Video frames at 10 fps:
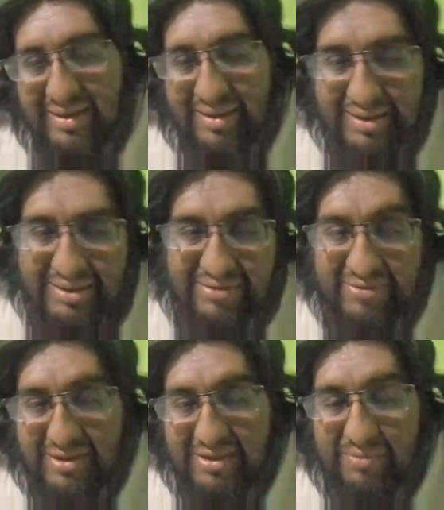a
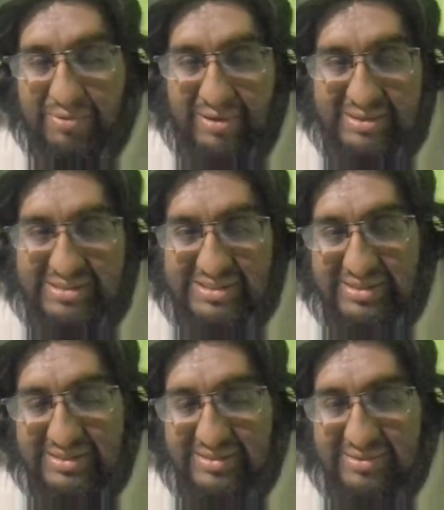different
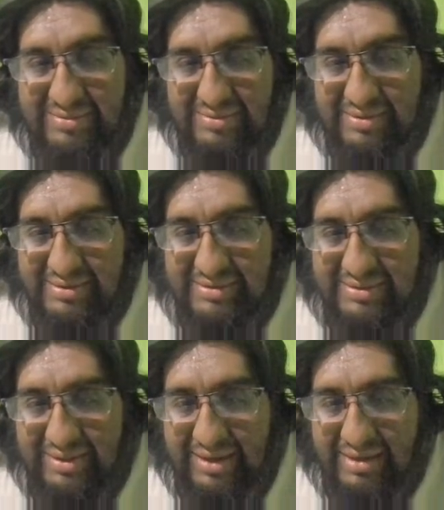approach to this
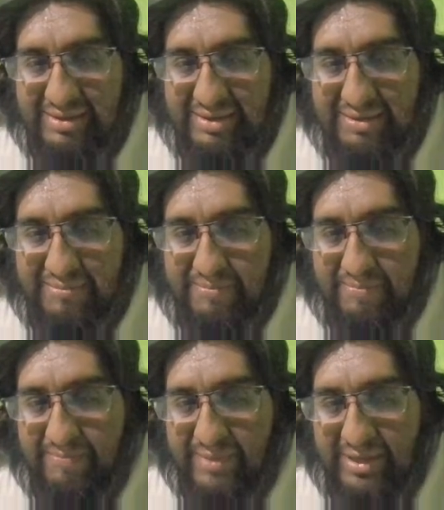data type
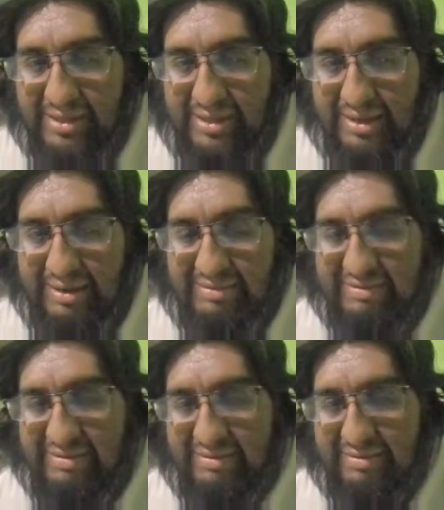in
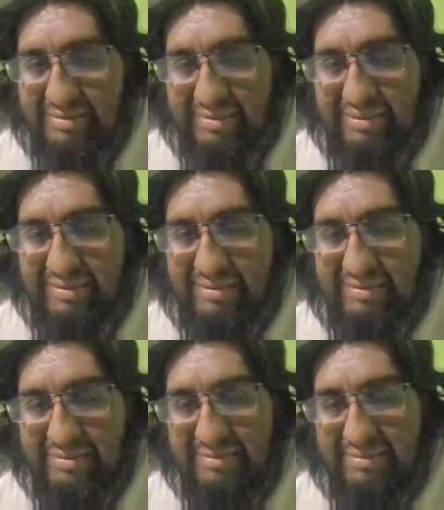Elixir, and